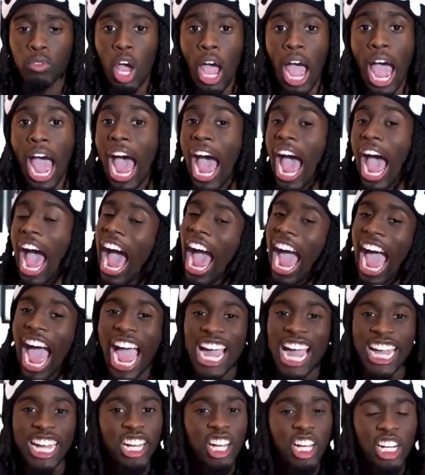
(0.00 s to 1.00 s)

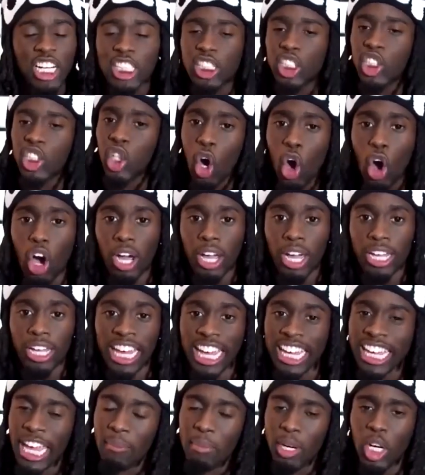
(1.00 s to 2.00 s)
I couldn't talk.
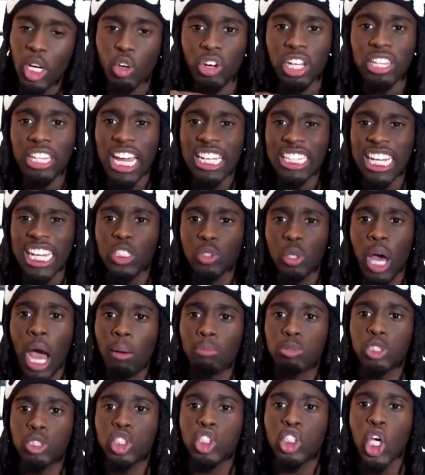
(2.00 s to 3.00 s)
They gave me the green light. That's why
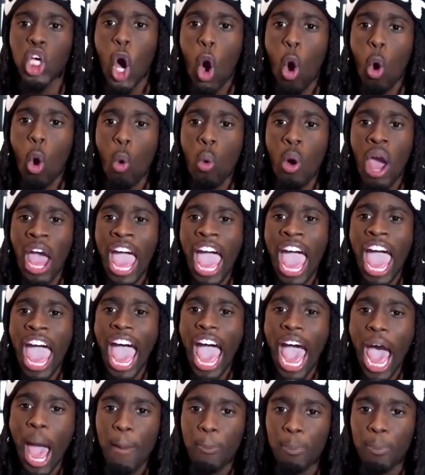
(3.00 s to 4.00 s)
I'm so
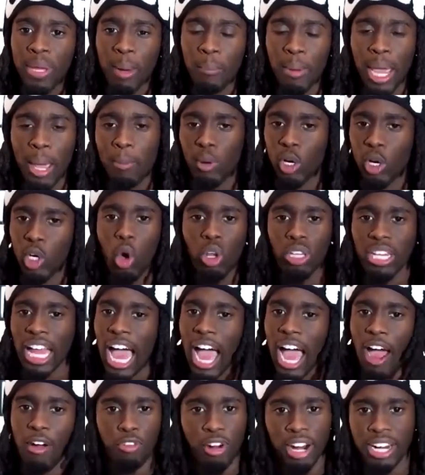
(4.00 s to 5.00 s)
happy I'm able to go
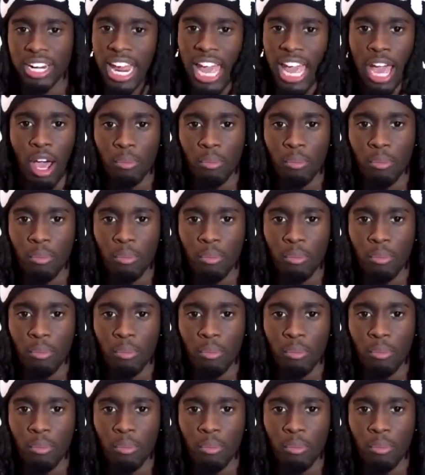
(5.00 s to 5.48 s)
live right now, man.